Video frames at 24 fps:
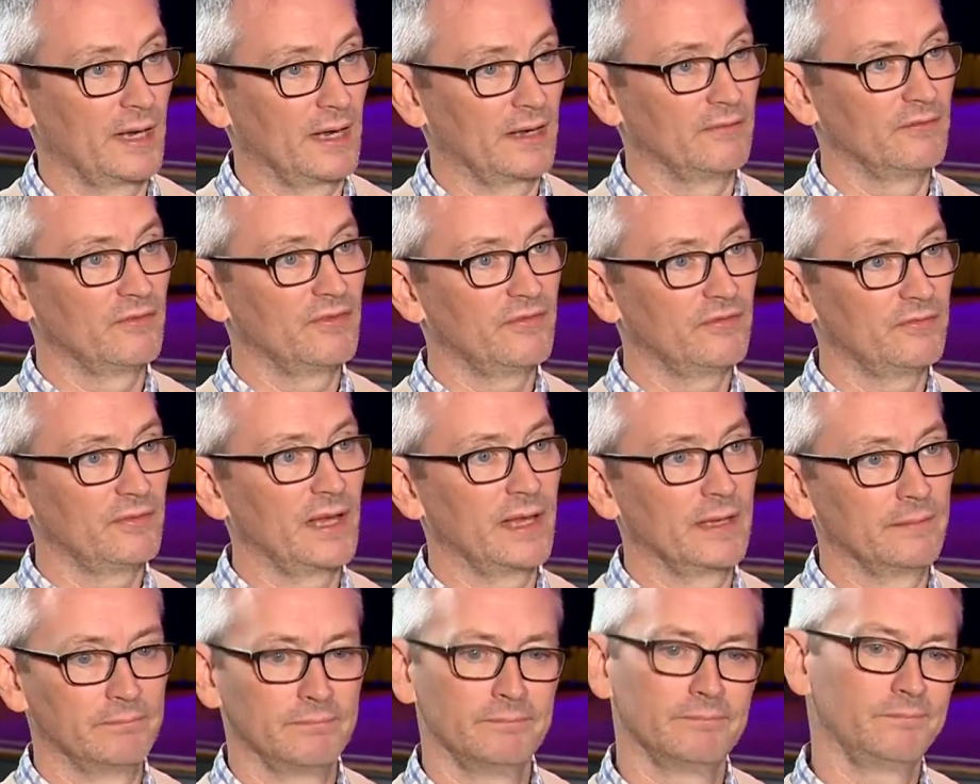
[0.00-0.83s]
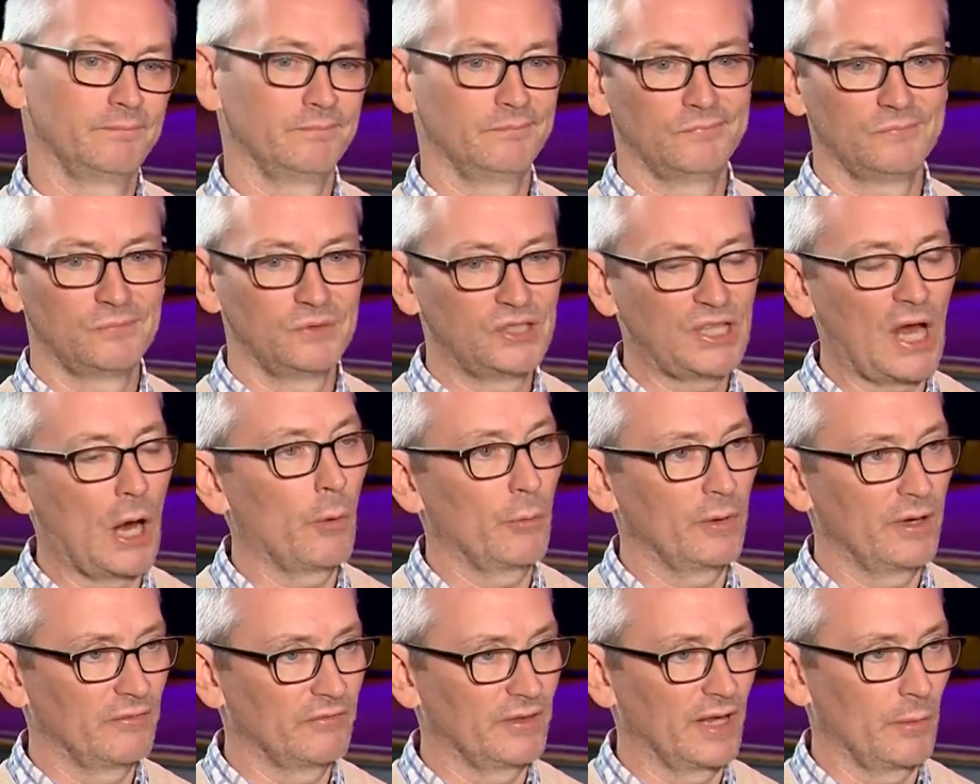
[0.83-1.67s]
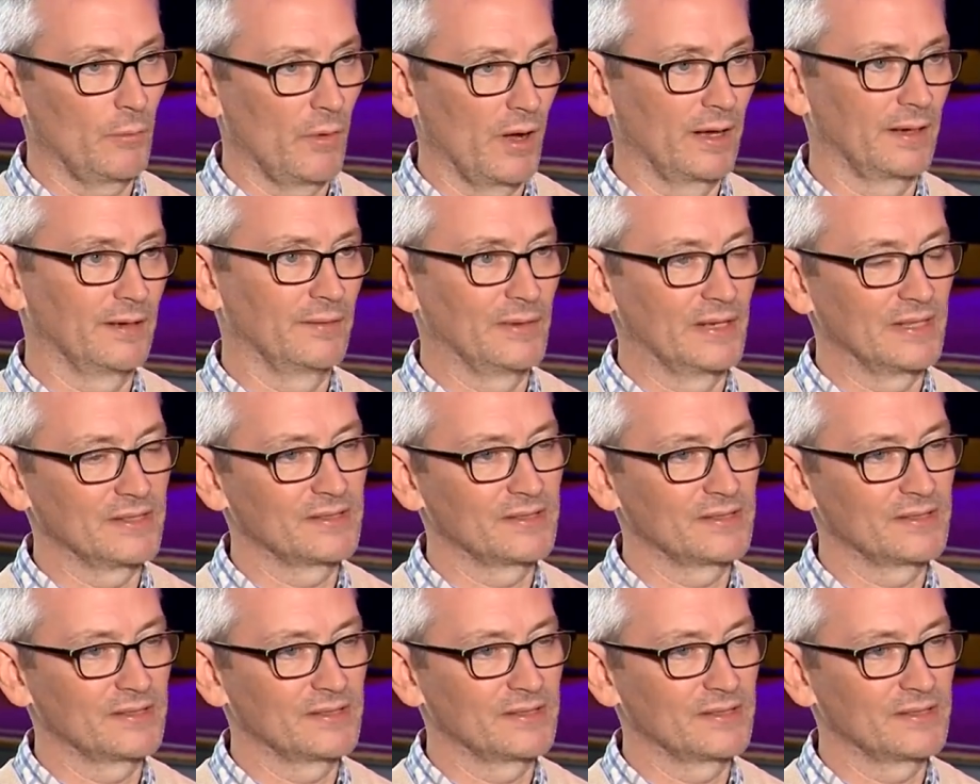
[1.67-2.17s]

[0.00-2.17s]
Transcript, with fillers: and, and shout if they want, and